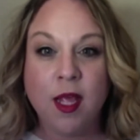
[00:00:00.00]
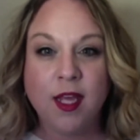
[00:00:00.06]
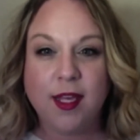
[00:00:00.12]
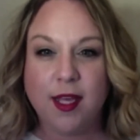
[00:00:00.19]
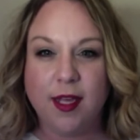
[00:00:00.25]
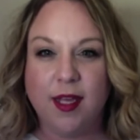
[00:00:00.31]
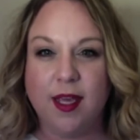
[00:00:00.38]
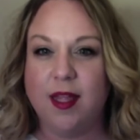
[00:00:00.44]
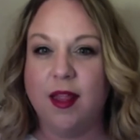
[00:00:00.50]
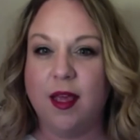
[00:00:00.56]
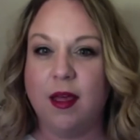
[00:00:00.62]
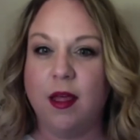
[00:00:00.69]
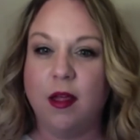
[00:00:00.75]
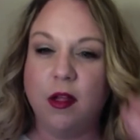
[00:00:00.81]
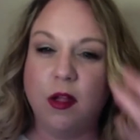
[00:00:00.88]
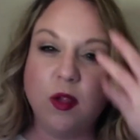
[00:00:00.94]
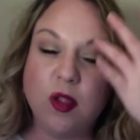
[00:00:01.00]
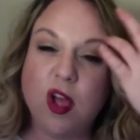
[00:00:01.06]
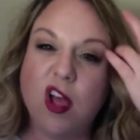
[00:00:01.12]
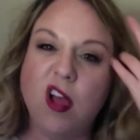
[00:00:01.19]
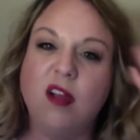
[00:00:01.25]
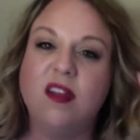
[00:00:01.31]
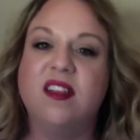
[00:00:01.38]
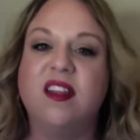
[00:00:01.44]
can get like
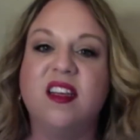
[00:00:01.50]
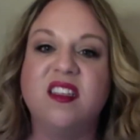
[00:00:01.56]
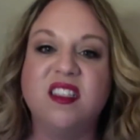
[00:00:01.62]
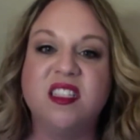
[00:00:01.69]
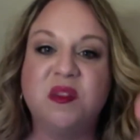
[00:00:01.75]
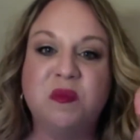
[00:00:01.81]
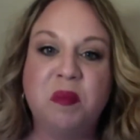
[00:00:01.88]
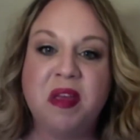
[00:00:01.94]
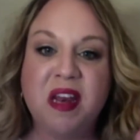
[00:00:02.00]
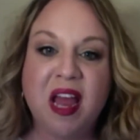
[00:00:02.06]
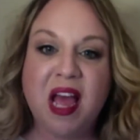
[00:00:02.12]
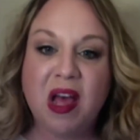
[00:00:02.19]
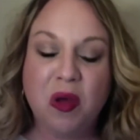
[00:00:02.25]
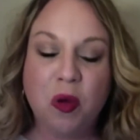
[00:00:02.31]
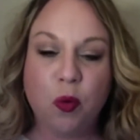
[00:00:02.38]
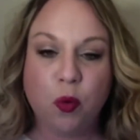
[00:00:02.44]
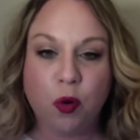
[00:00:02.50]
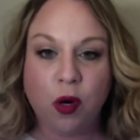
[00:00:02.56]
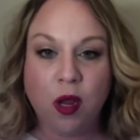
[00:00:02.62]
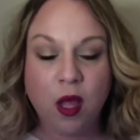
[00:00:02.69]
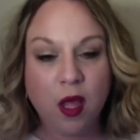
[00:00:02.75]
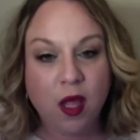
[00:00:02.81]
clogged and like spit out, or